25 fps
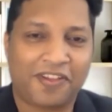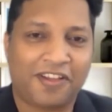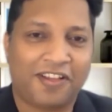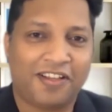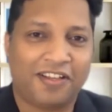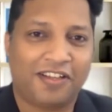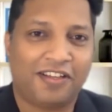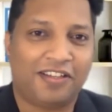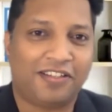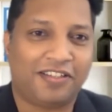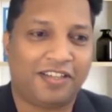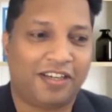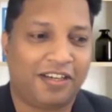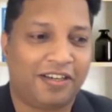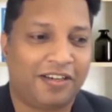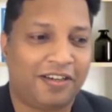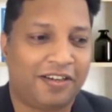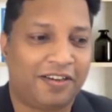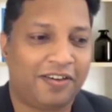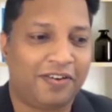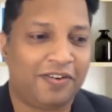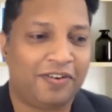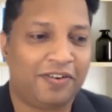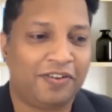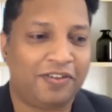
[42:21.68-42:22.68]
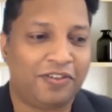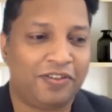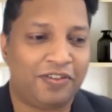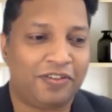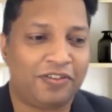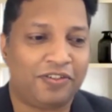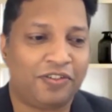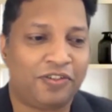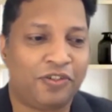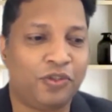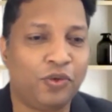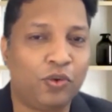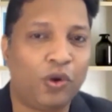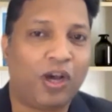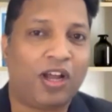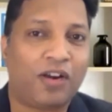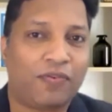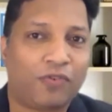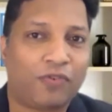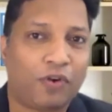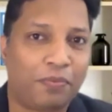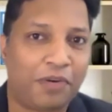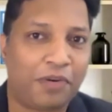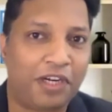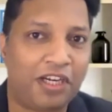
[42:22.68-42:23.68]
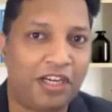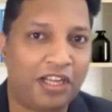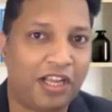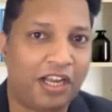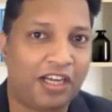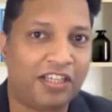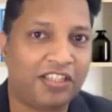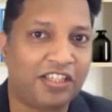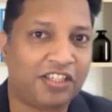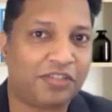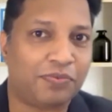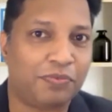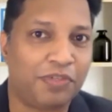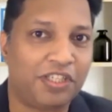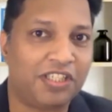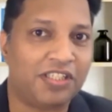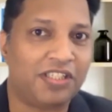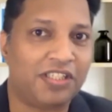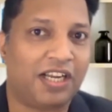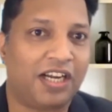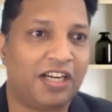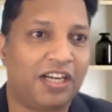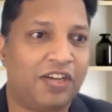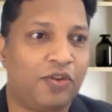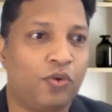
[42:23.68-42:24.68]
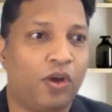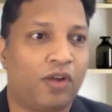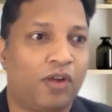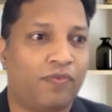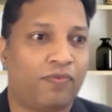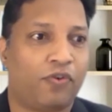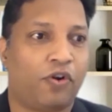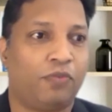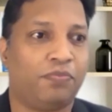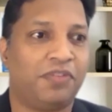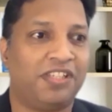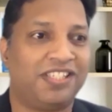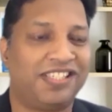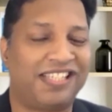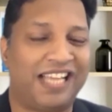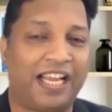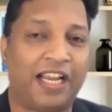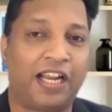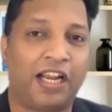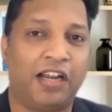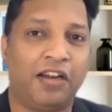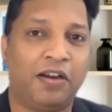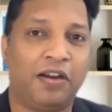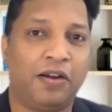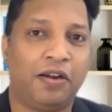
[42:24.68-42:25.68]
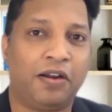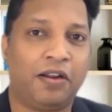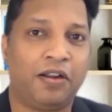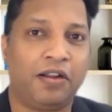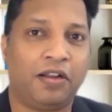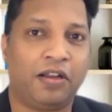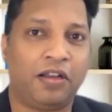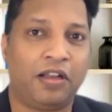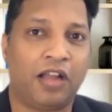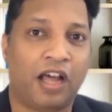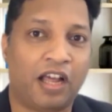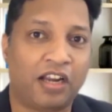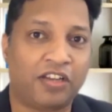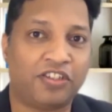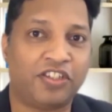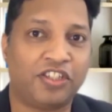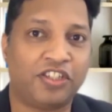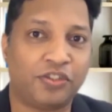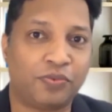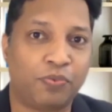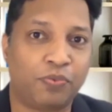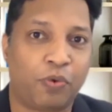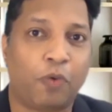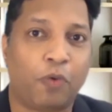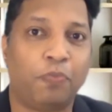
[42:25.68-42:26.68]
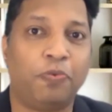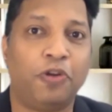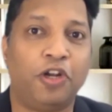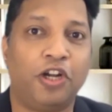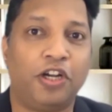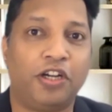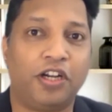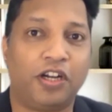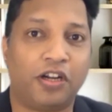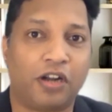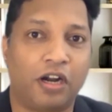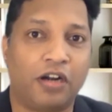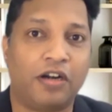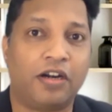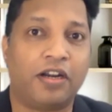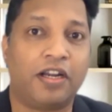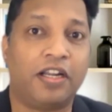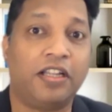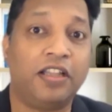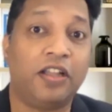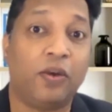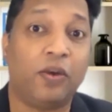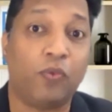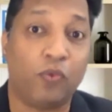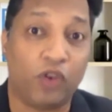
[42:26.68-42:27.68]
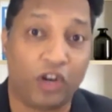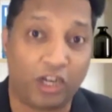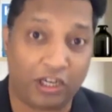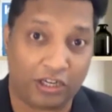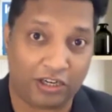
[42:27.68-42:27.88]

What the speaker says: He said, you are from India. It just means that you are from the second largest populated country in the world.